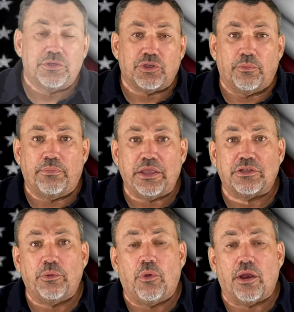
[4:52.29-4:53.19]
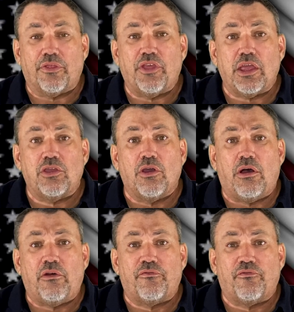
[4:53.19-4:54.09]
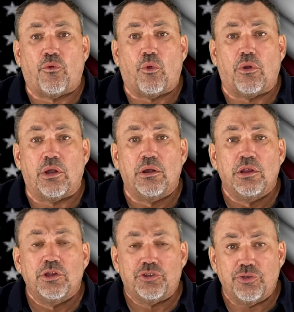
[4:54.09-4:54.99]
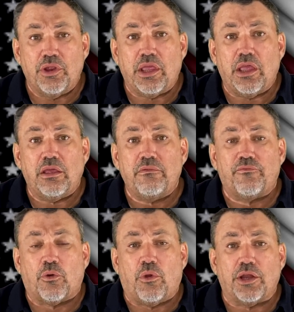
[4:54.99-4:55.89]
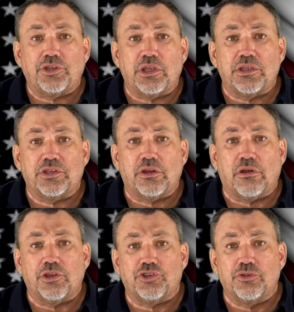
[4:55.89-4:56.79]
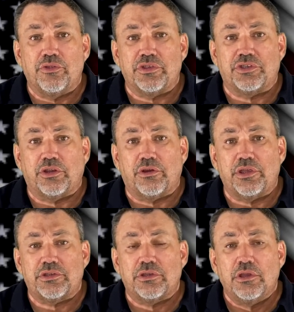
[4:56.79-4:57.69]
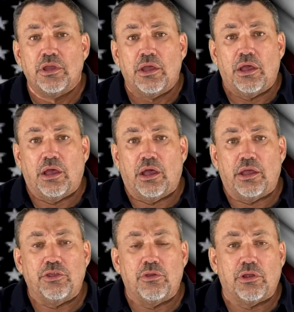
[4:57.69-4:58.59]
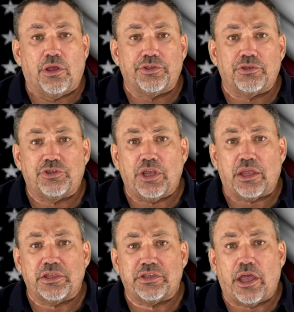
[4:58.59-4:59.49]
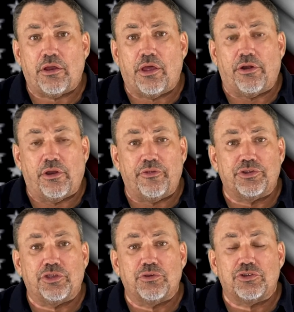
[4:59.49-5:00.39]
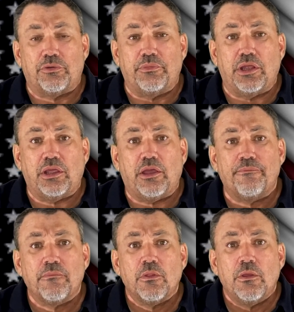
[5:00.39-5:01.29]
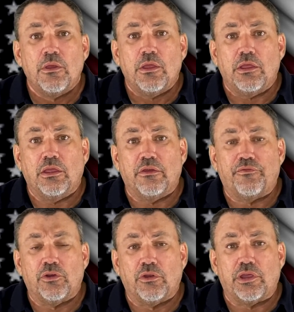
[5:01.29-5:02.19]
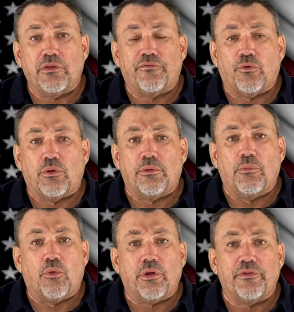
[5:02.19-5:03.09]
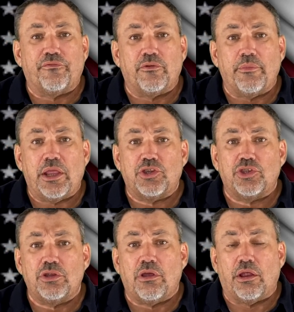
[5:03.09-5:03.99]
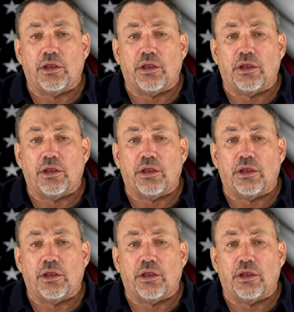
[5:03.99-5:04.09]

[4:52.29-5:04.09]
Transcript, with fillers: So basically, we want to thank you all for tuning in, for watching us here on SH007ER: The Series. Uh, you can also check us out on our other social media. If you're looking for more information on